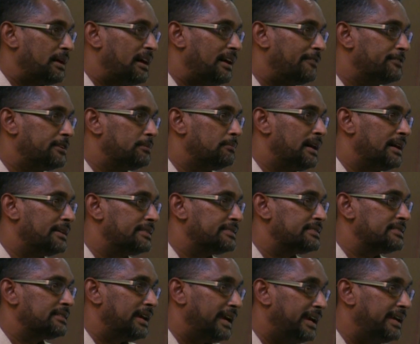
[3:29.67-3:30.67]
after March
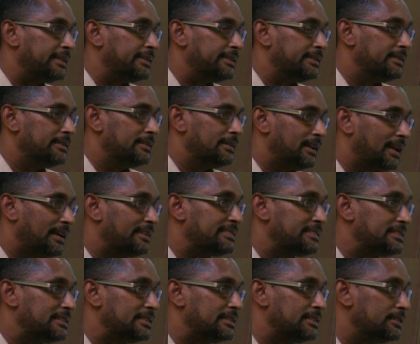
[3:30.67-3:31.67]
8
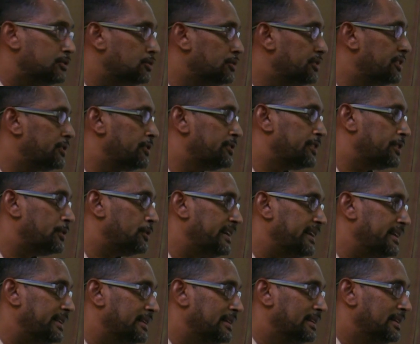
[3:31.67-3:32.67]
last year,
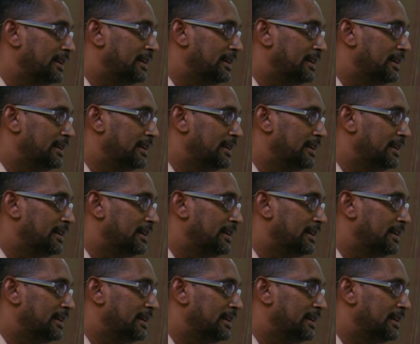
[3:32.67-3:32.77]
2008,